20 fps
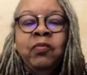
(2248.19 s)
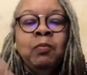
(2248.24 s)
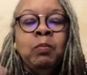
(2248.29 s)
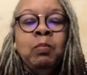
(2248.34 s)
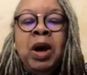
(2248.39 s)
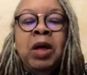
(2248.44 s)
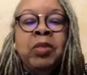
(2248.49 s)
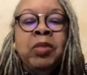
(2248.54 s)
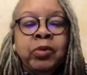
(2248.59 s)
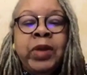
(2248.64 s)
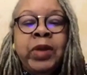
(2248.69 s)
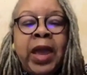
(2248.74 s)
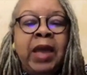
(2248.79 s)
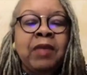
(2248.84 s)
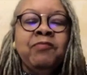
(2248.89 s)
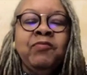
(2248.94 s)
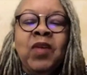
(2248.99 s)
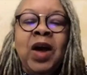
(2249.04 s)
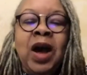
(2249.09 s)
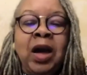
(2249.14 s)
mother
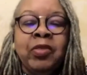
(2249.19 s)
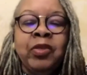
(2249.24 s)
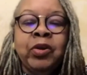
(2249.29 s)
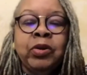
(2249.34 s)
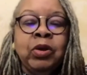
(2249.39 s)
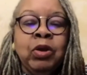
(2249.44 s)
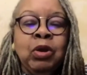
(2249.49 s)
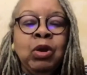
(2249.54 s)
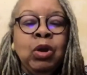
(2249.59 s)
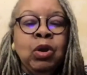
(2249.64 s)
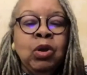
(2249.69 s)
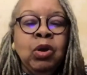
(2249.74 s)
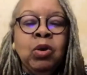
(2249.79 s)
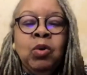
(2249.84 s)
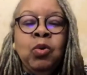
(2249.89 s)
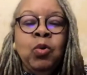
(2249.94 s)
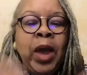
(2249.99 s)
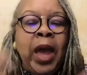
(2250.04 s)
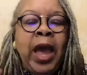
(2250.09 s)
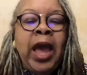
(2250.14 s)
and father
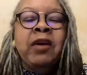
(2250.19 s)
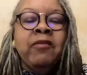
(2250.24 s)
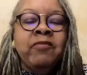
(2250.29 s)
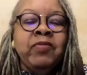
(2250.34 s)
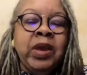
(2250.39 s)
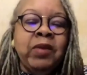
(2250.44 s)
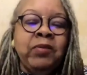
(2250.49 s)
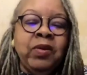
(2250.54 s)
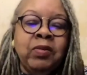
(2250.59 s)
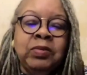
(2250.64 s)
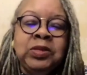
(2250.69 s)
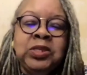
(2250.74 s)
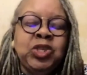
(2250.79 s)
who have their